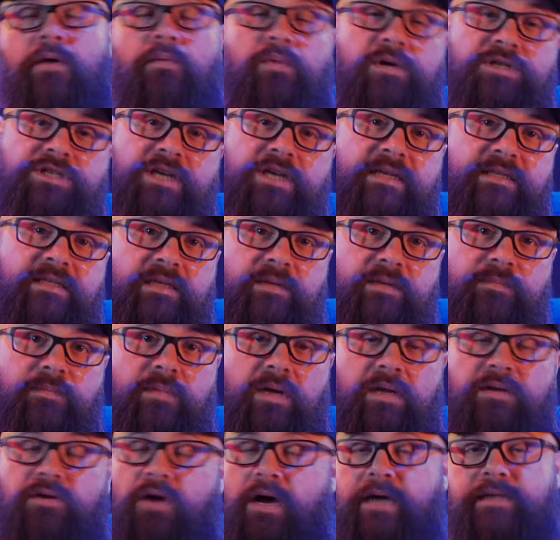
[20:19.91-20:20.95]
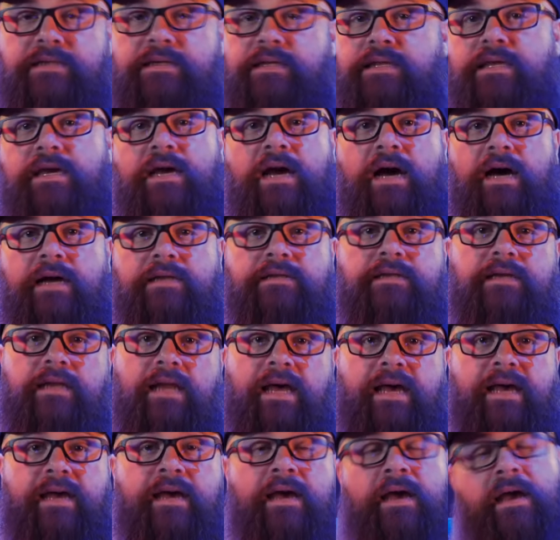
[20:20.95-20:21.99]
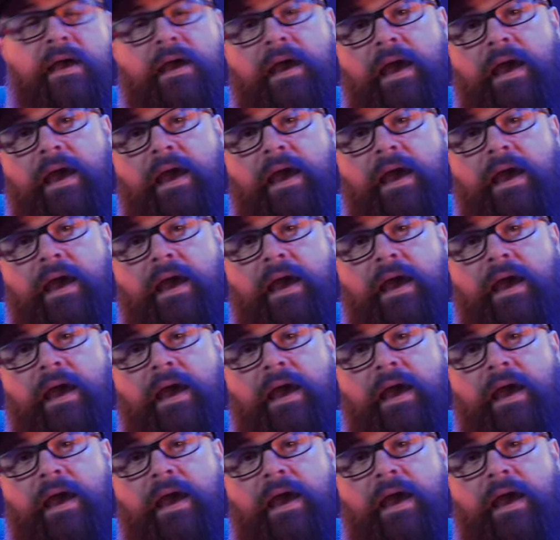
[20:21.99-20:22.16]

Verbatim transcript: which has some nice thick underlay,